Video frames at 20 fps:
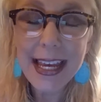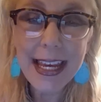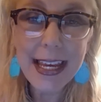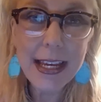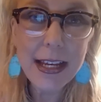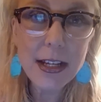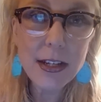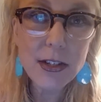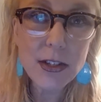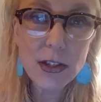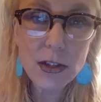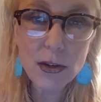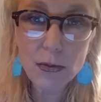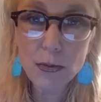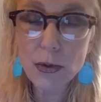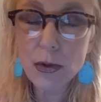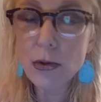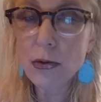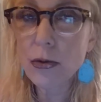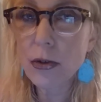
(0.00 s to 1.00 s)
is the
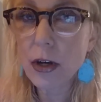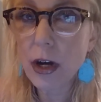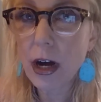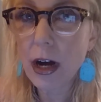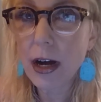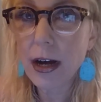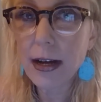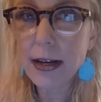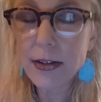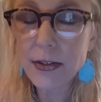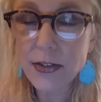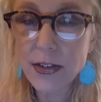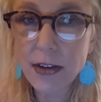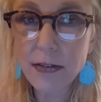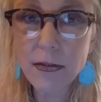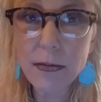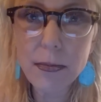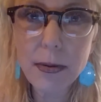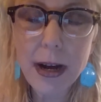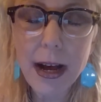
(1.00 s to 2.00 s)
root cause
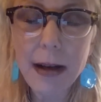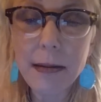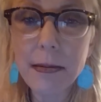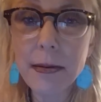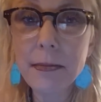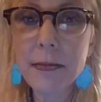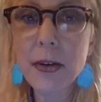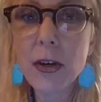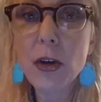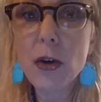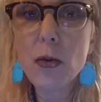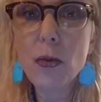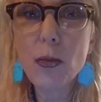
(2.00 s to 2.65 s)
of the problem